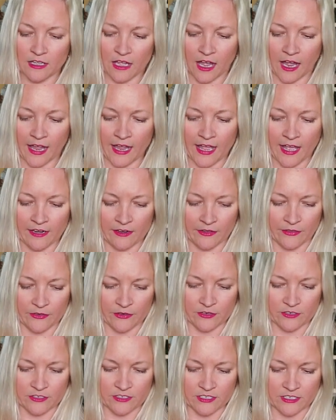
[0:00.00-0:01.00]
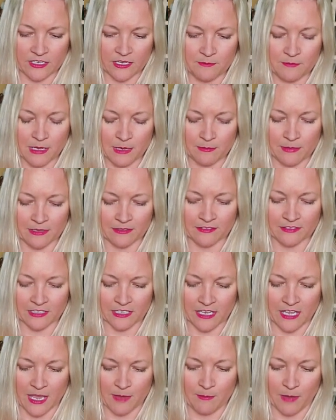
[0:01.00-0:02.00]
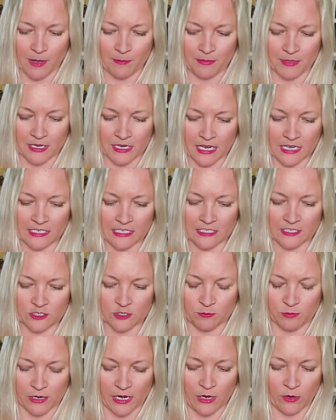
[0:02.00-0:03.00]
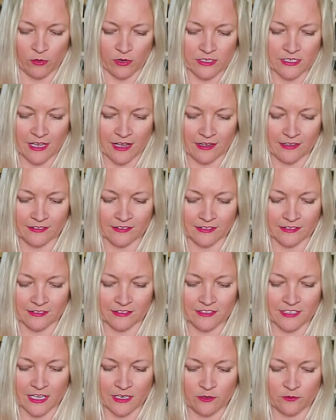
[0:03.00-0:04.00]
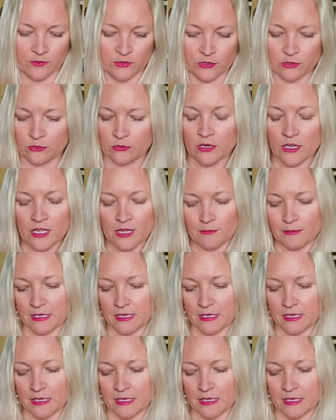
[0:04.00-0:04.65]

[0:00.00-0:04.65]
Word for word: I had other commitments that came up that I needed to prioritize instead of you